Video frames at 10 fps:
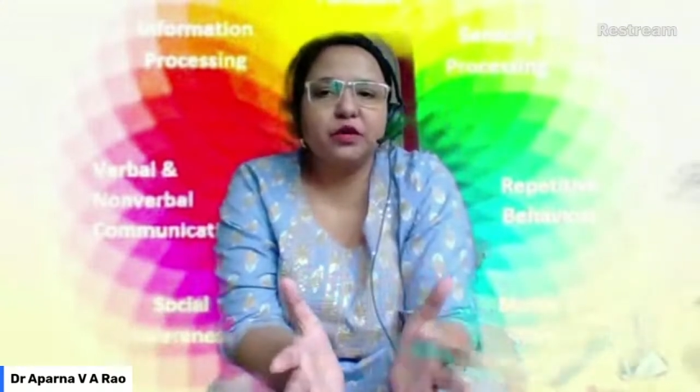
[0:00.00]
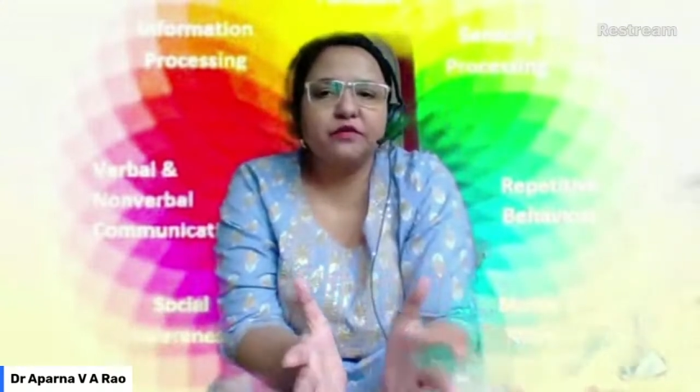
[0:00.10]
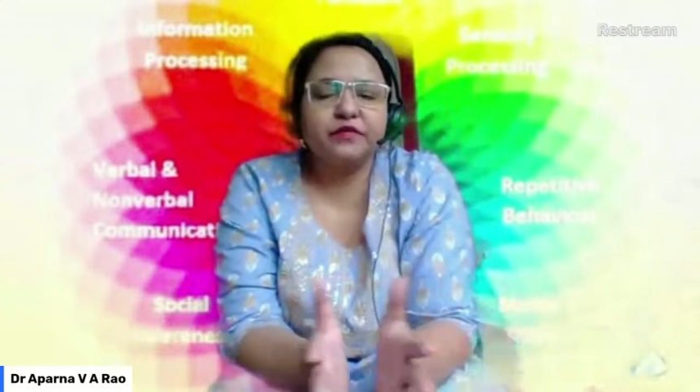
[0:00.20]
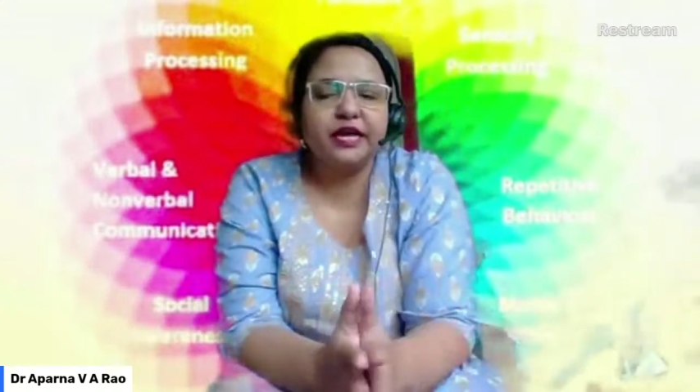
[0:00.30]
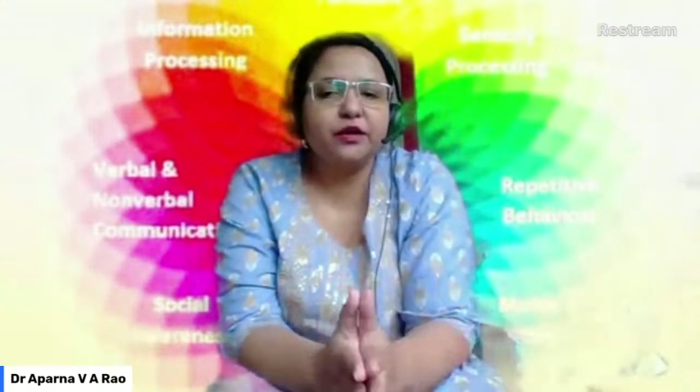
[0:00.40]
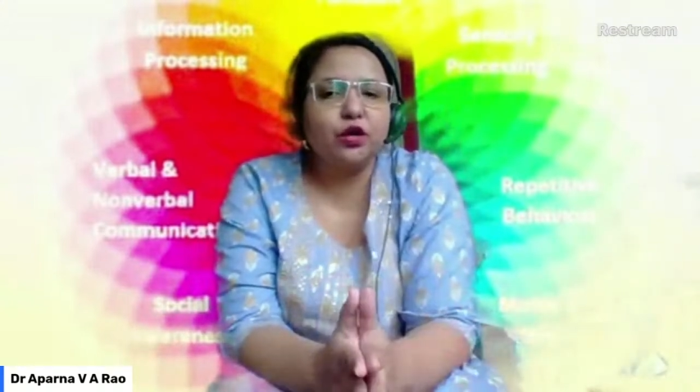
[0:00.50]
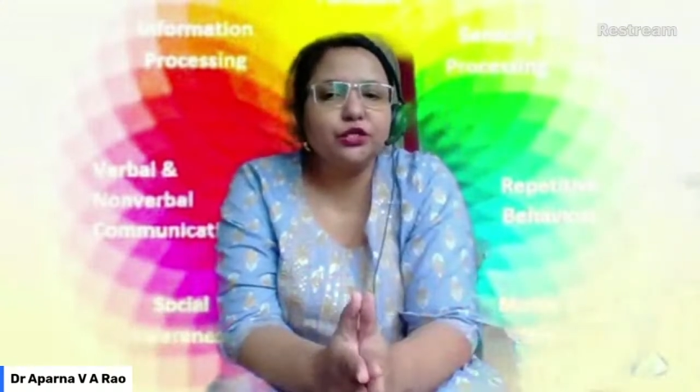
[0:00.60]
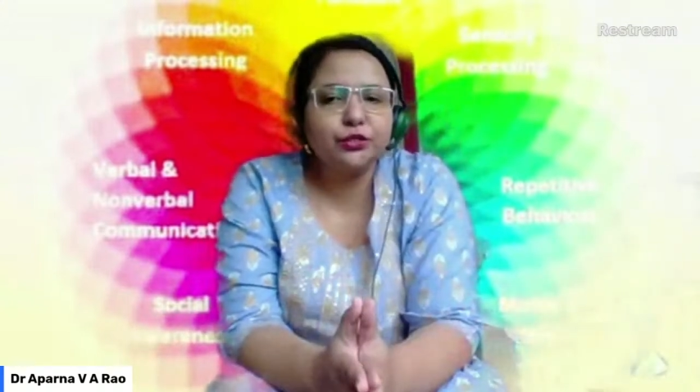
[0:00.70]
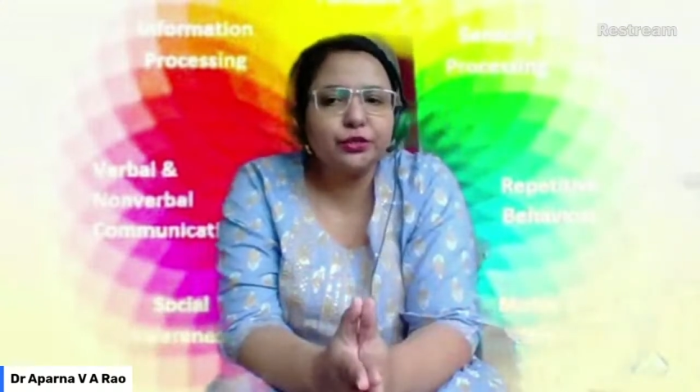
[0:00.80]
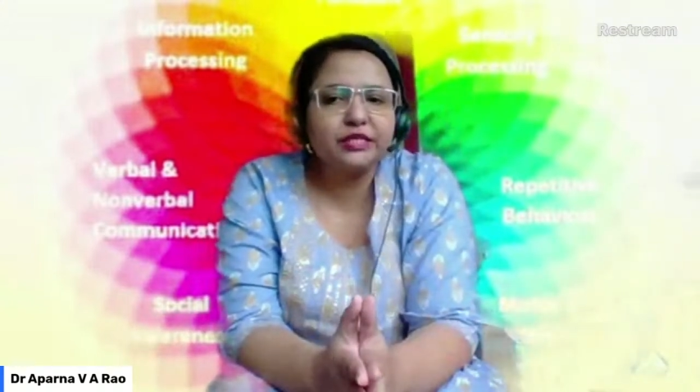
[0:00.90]
we had
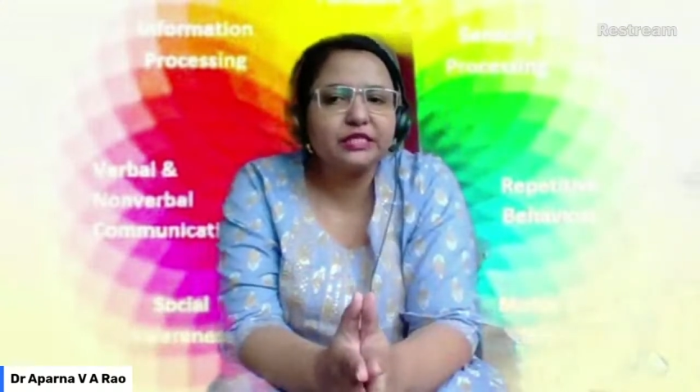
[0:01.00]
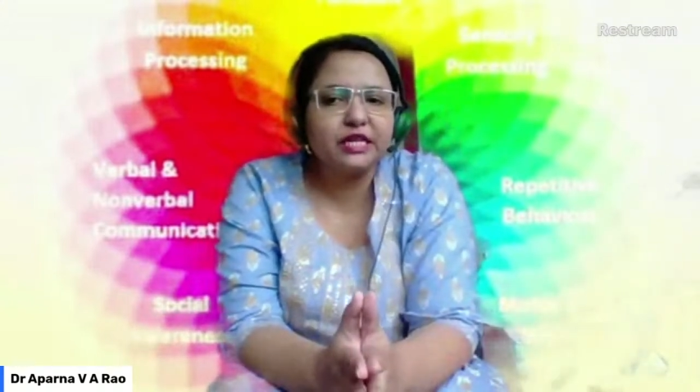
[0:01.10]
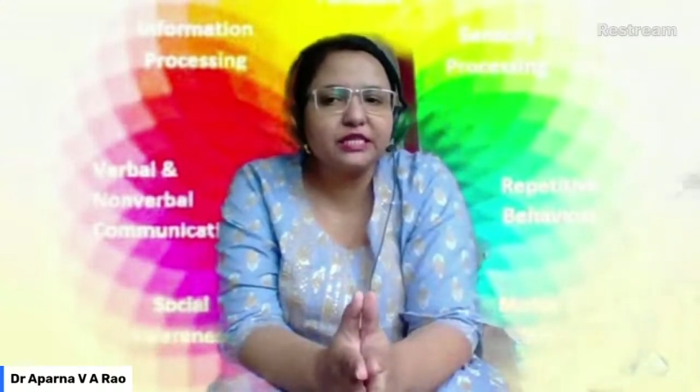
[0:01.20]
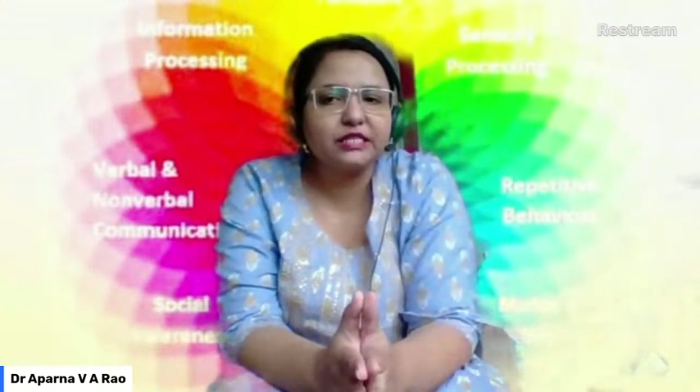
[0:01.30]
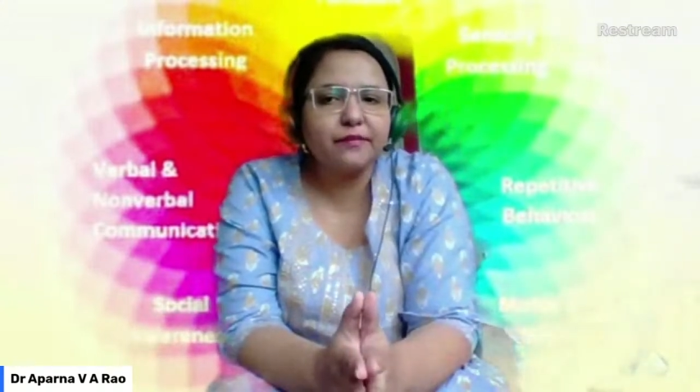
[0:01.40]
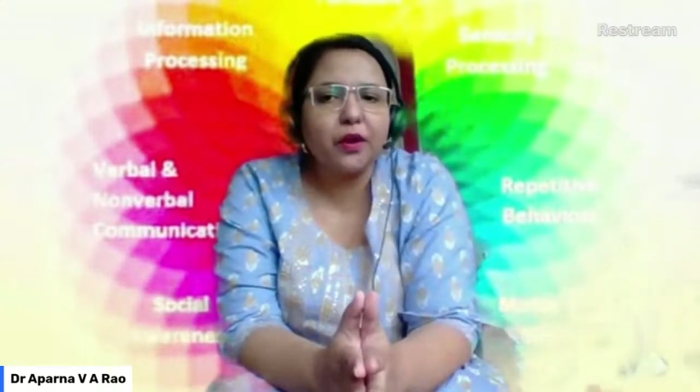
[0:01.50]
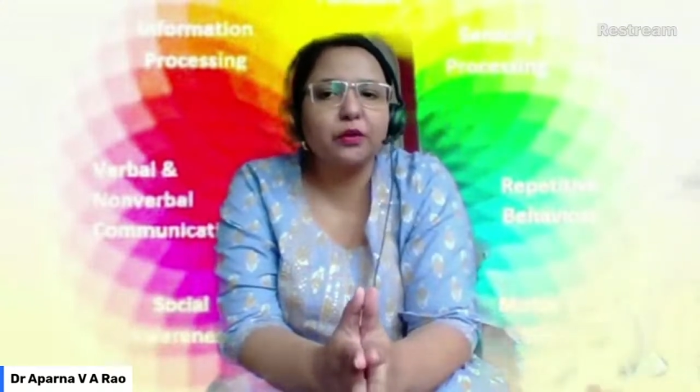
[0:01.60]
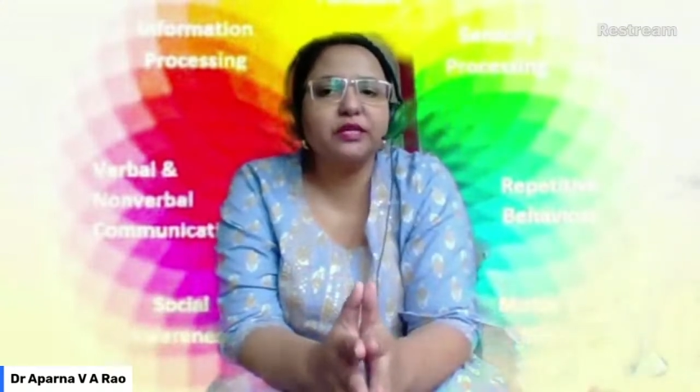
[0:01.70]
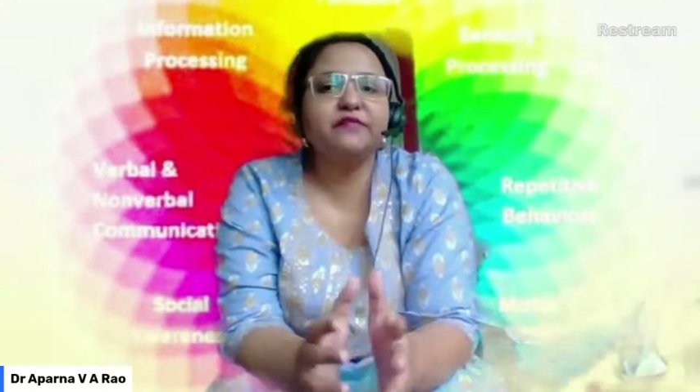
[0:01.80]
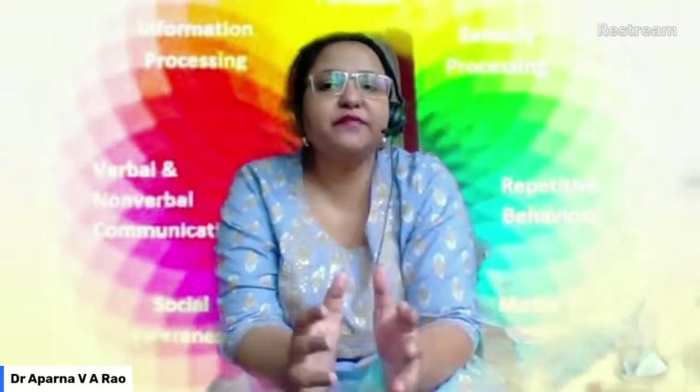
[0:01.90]
also discussed
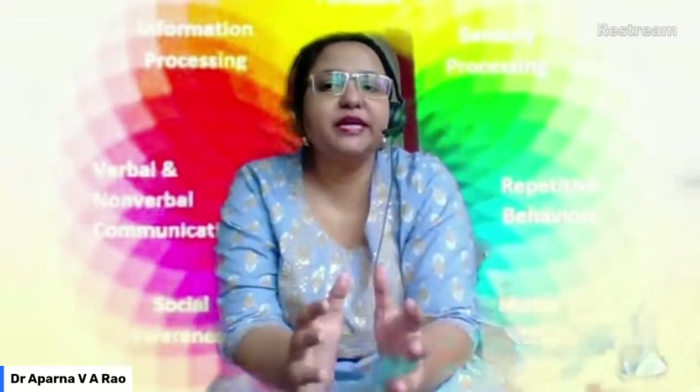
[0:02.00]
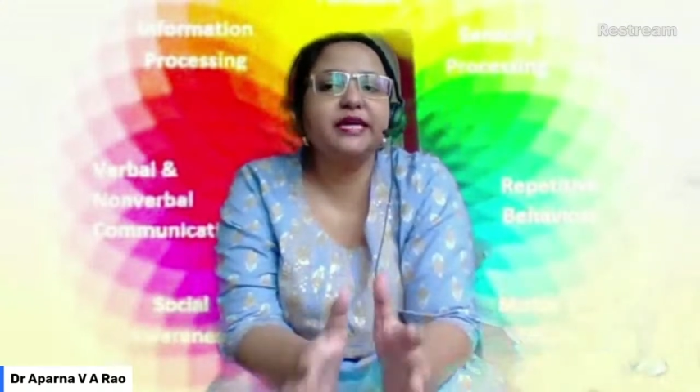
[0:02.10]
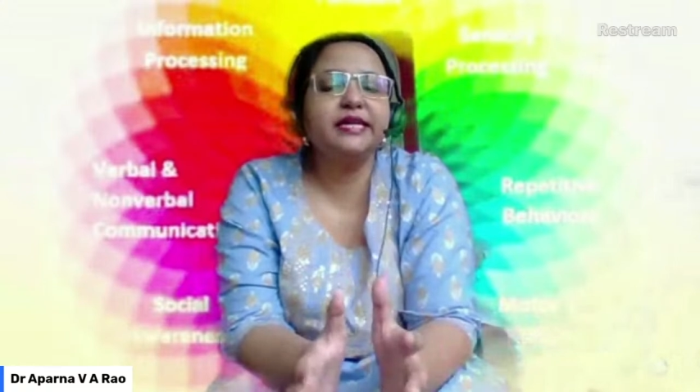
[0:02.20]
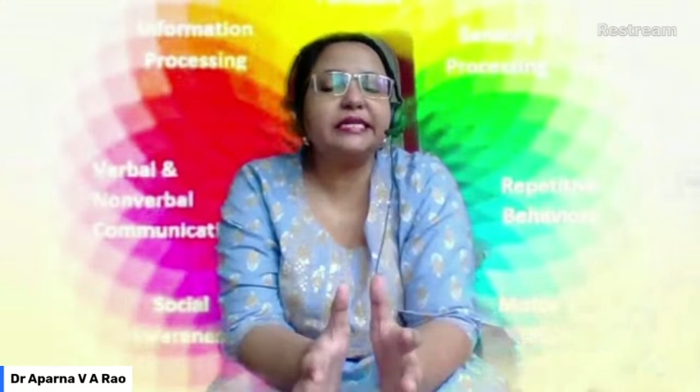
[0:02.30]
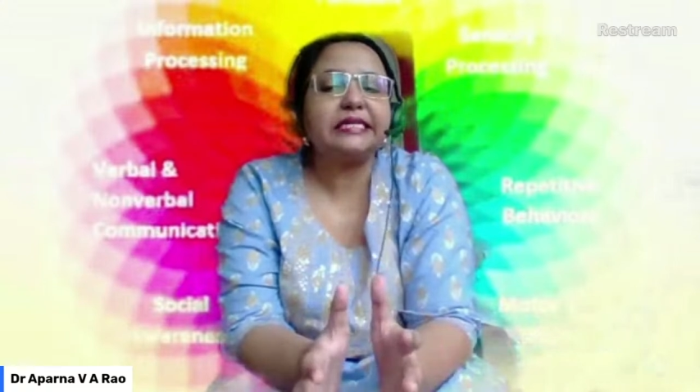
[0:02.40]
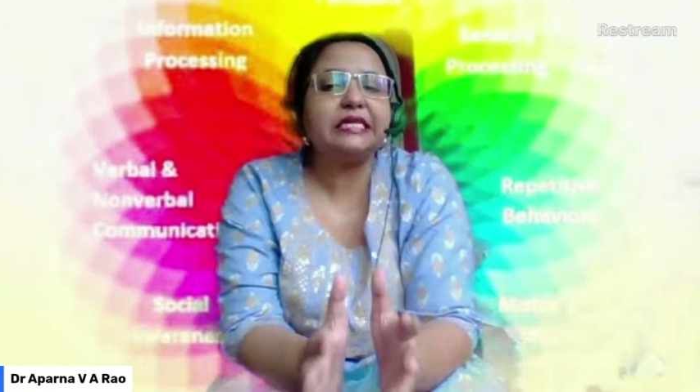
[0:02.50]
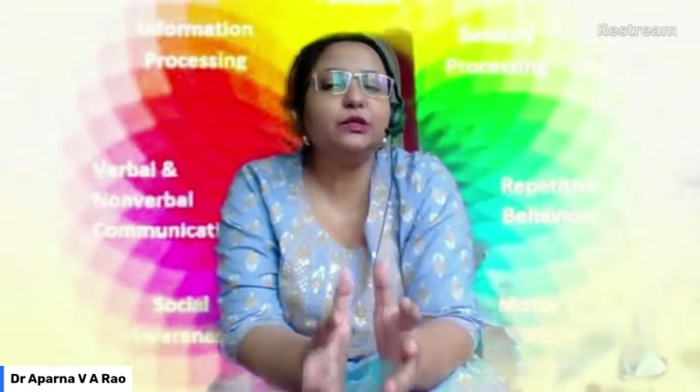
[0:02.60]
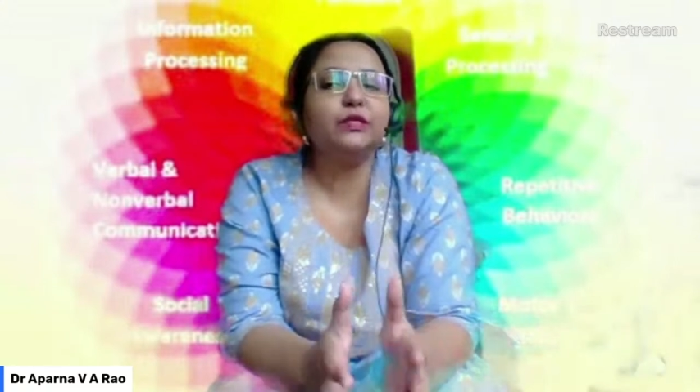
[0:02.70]
about difficulty